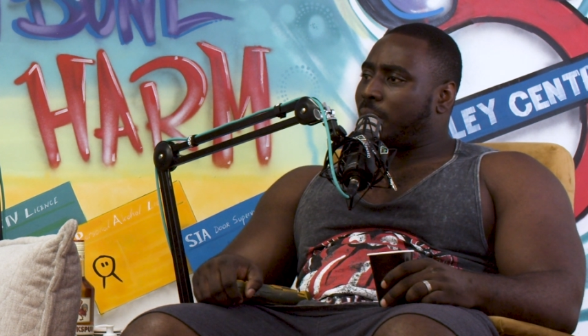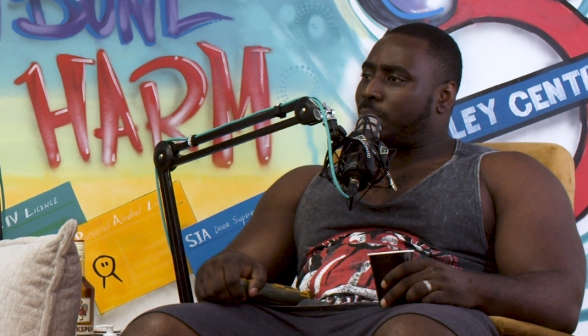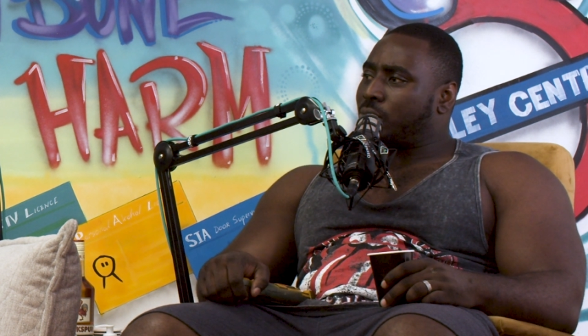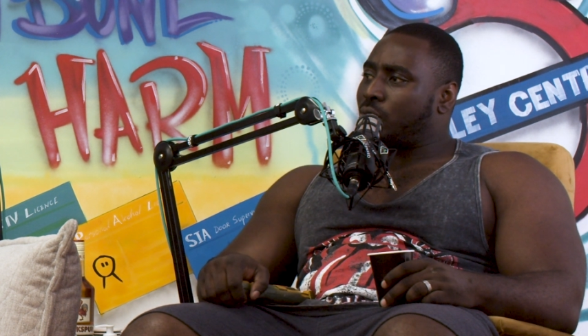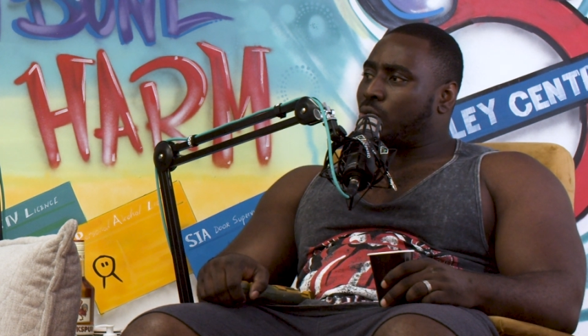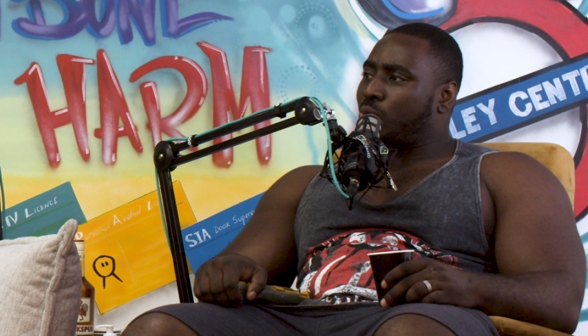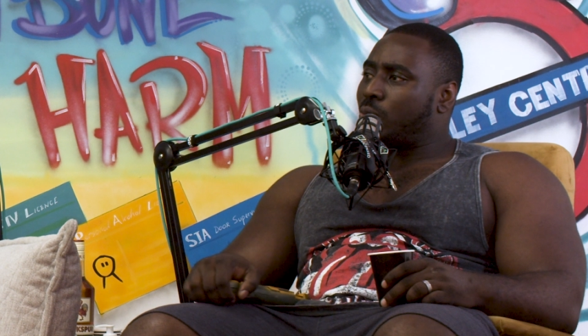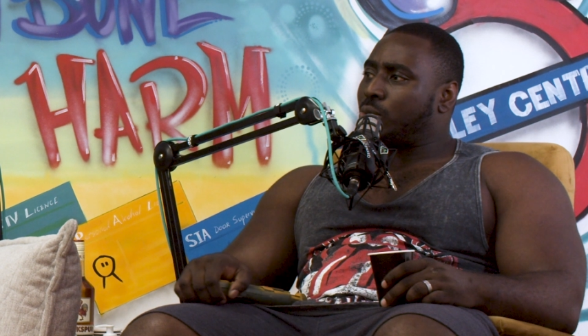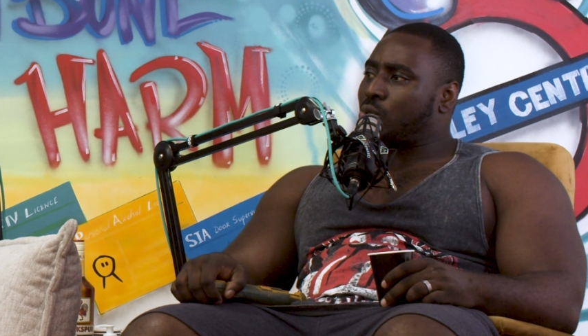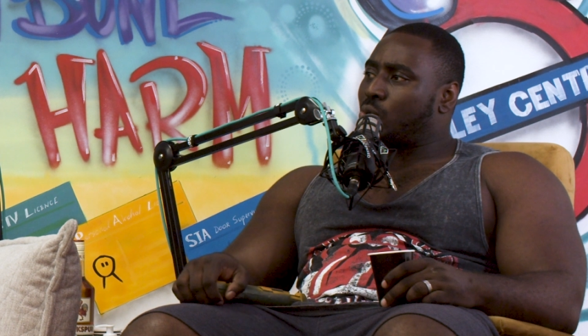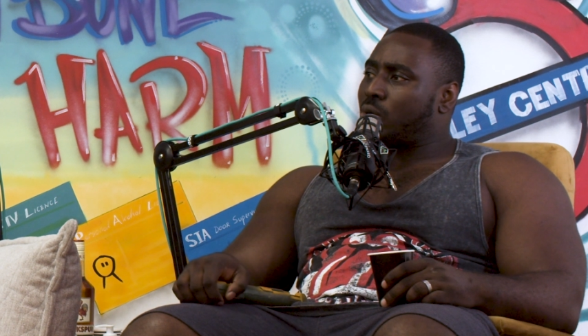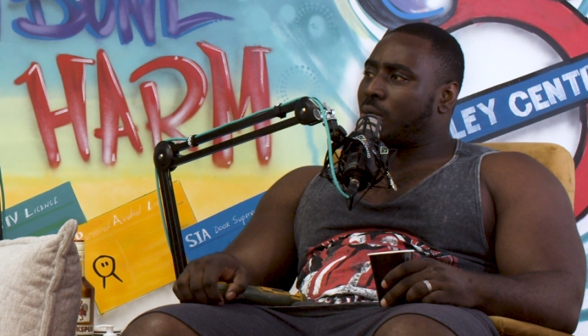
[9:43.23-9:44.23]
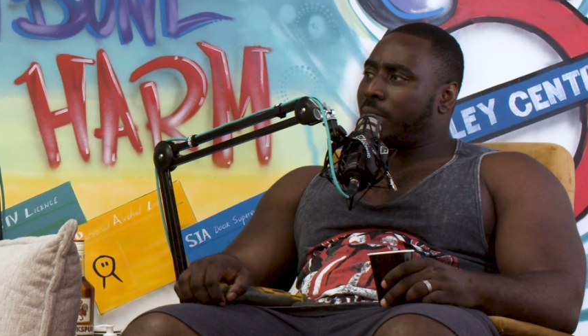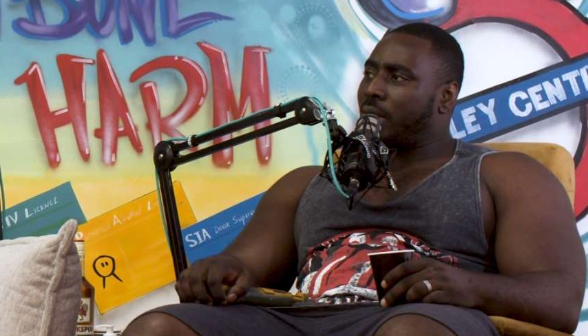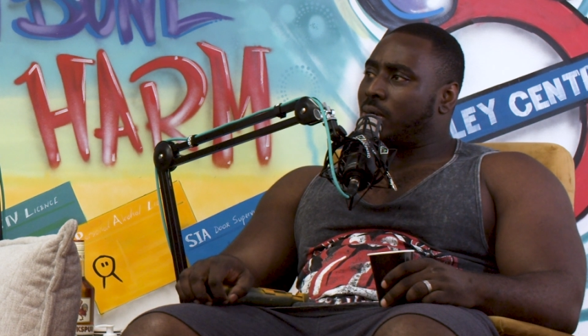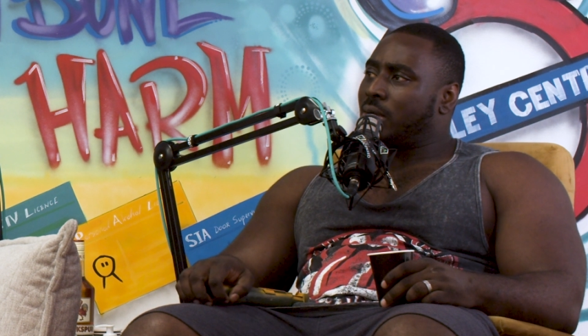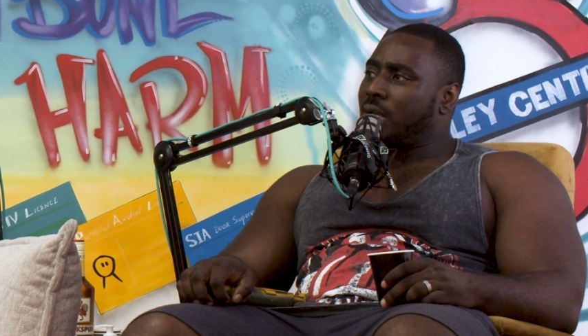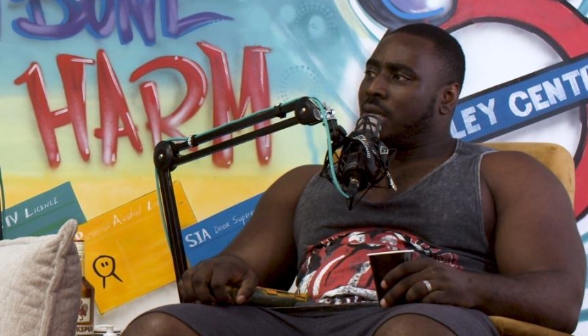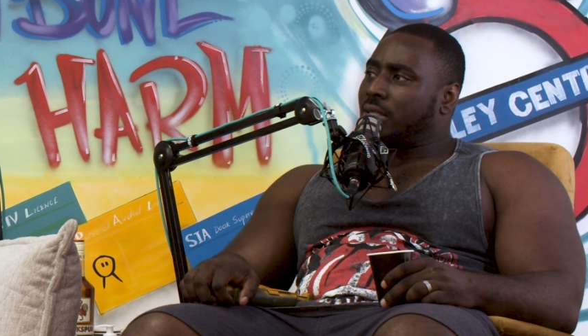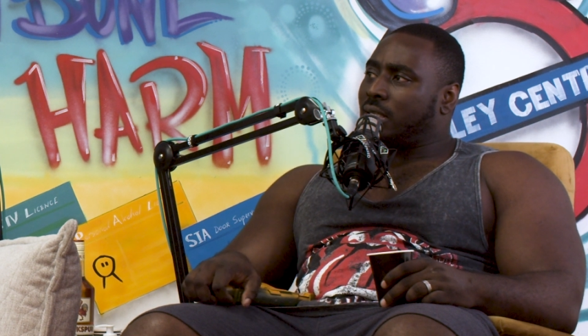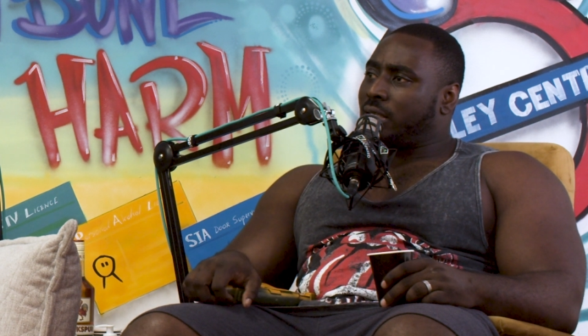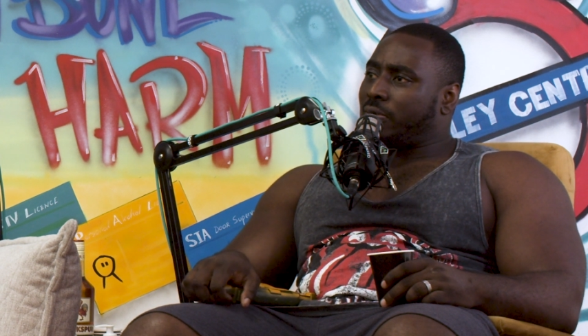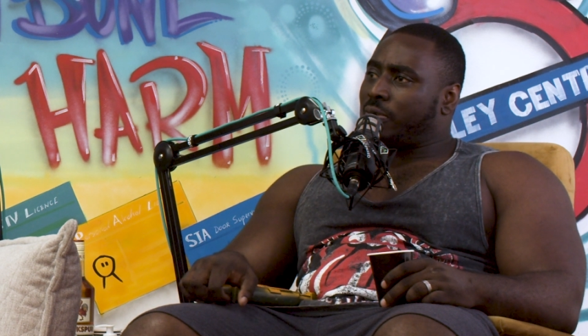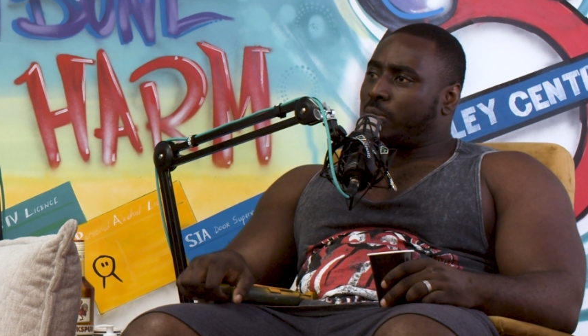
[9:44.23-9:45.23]
episode where we talk about
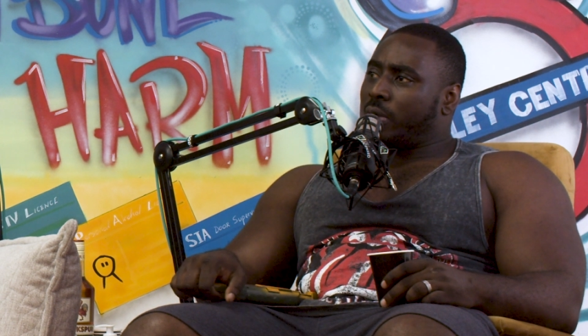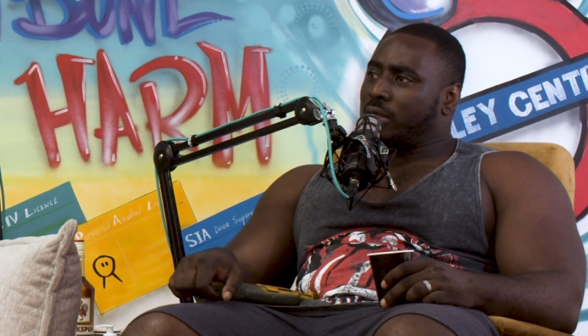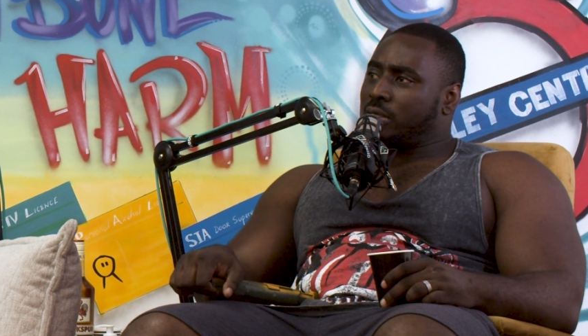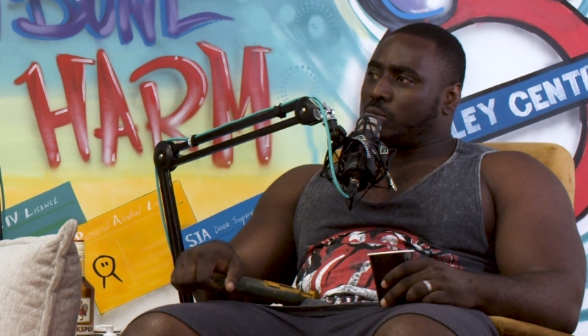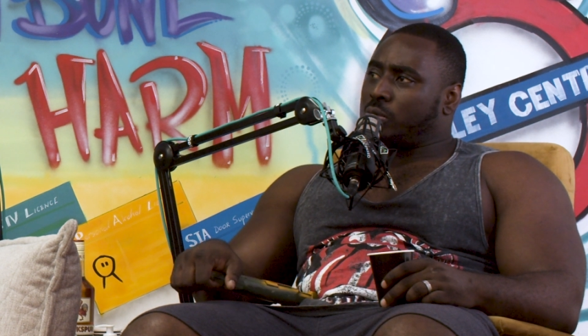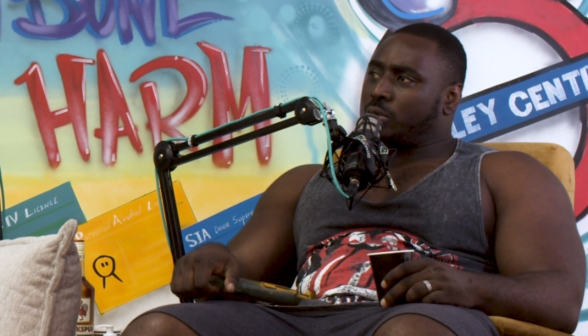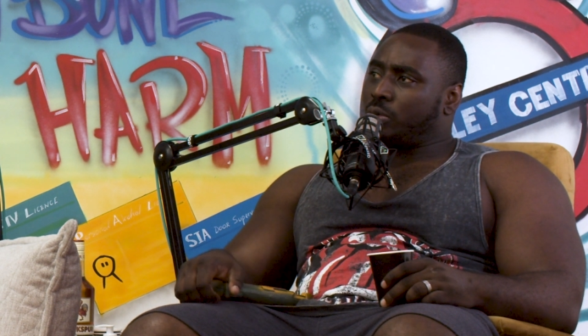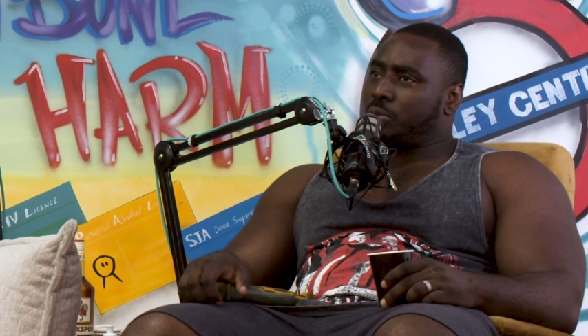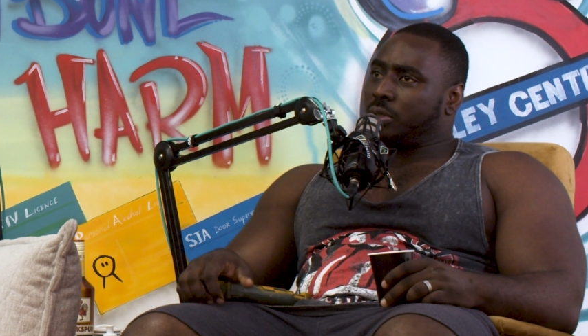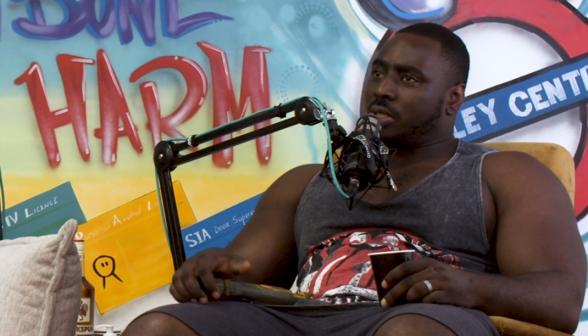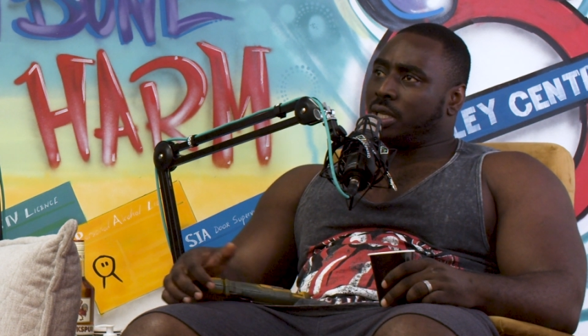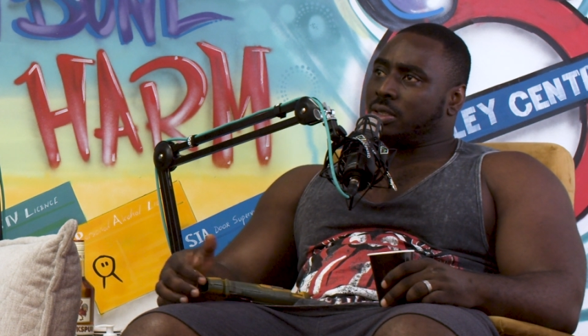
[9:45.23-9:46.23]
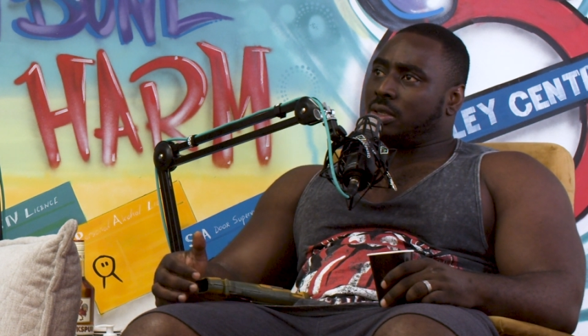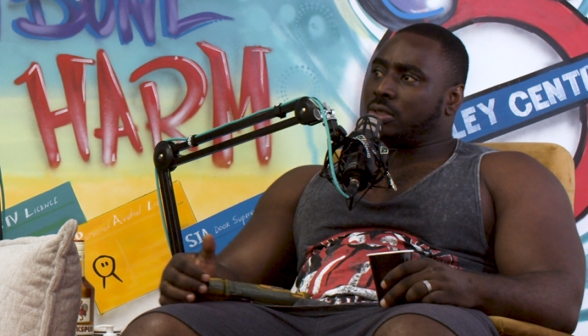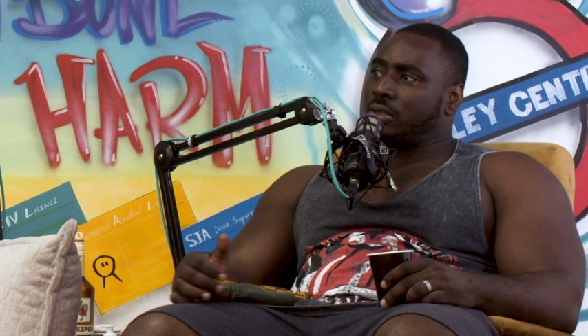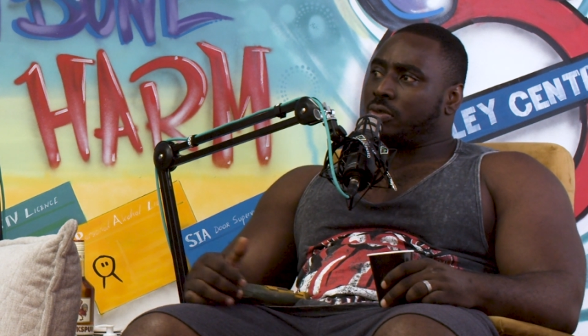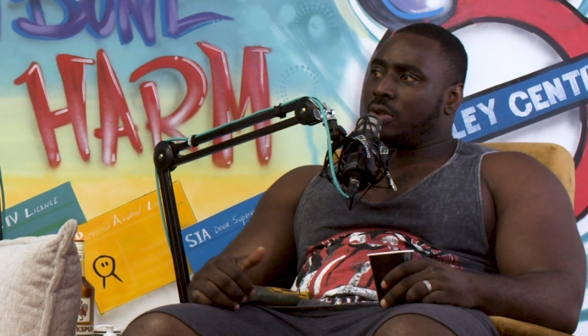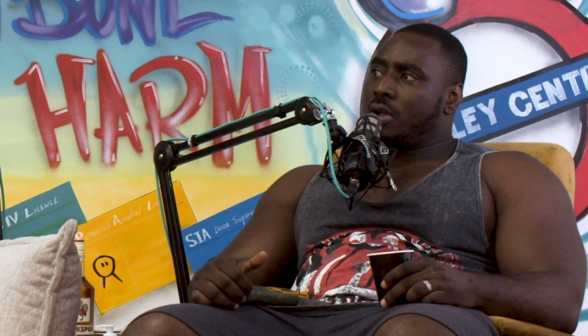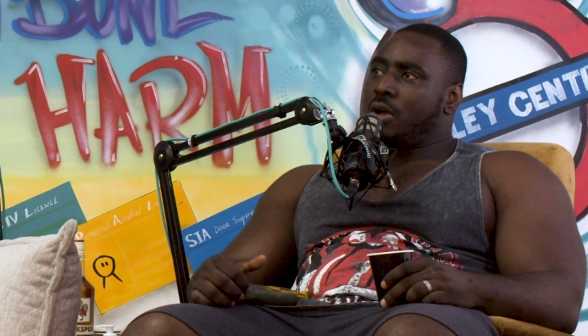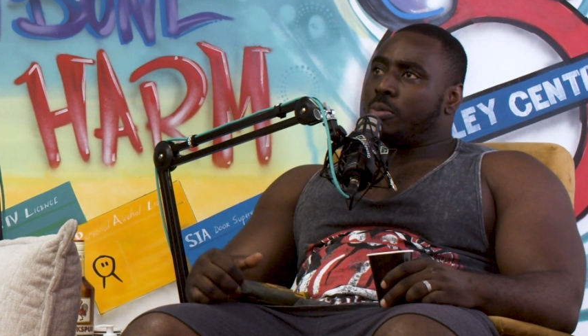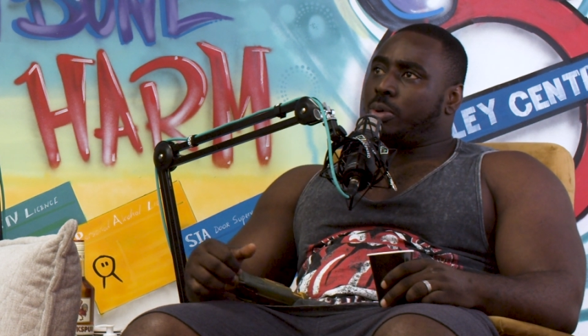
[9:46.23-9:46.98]
the different ways in which we protect ourselves.